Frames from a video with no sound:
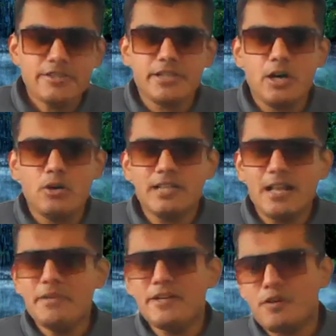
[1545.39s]
So
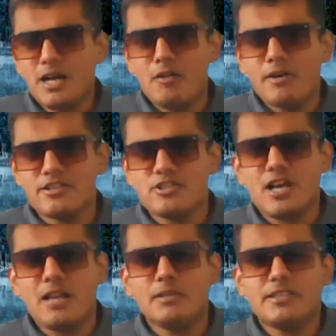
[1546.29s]
that'll be it for now, ladies and
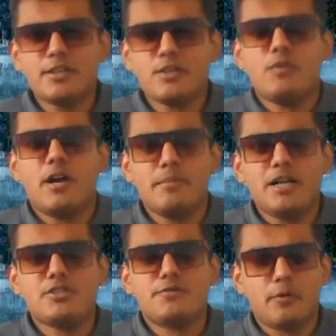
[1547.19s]
gentlemen. Thank you very
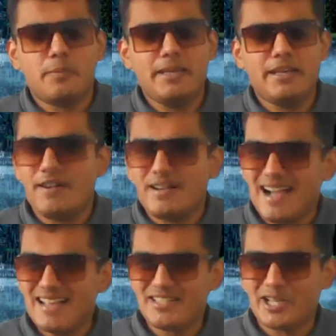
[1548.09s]
much for being a
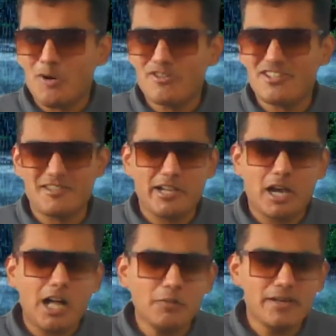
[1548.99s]
fantastic host, just
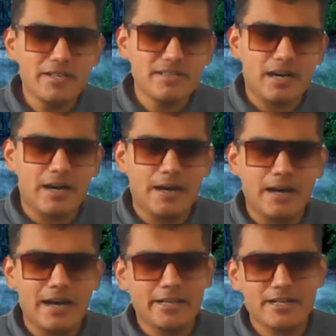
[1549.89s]
like always.
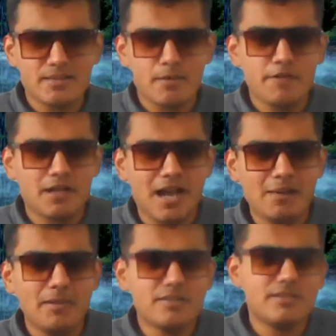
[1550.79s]
I get some of your
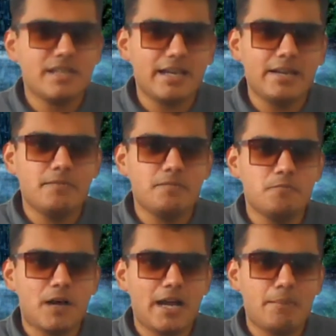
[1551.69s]
comments and
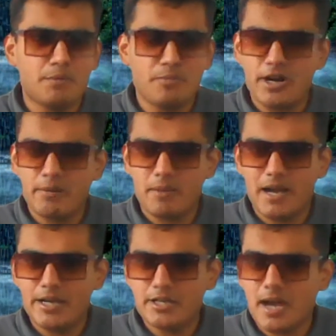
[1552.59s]
I'm preparing
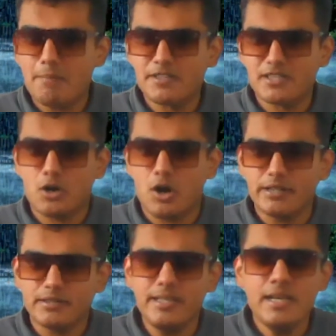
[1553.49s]
my topics
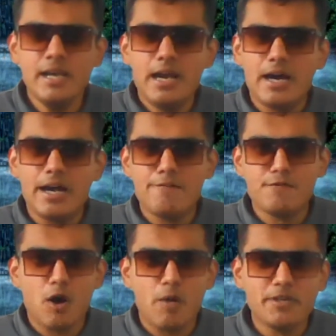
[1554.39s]
accordingly.
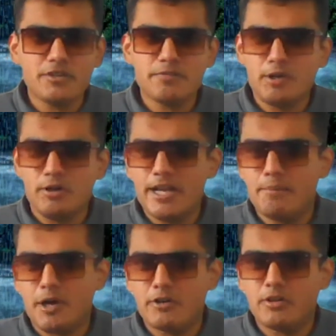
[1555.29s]
If you want me to speak on
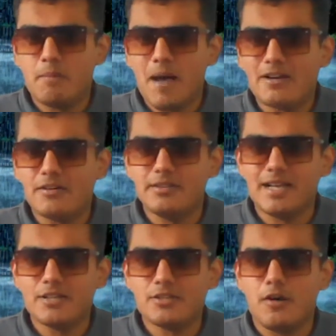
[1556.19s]
any particular matter
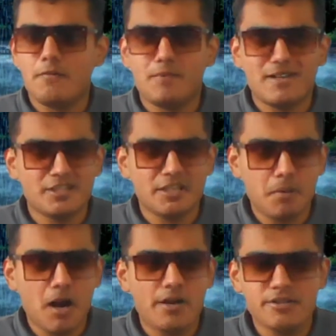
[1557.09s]
that is of pressing
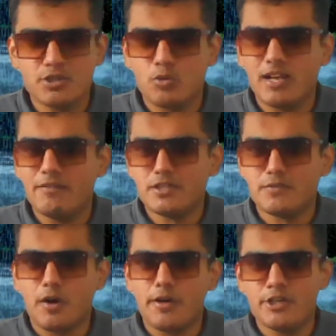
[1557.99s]
importance or relevance
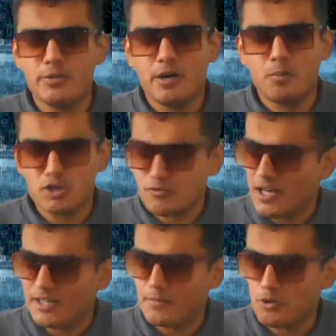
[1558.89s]
for you, you are most
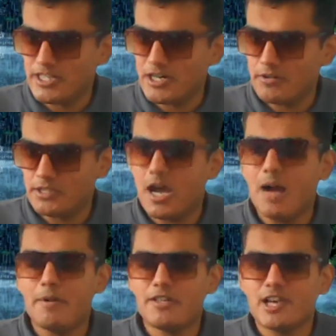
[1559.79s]
welcome to reach out in the
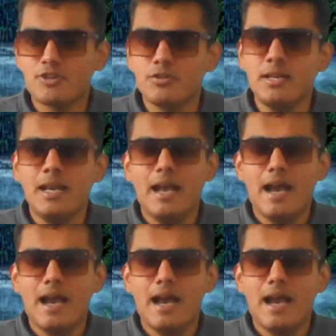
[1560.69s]
comment section.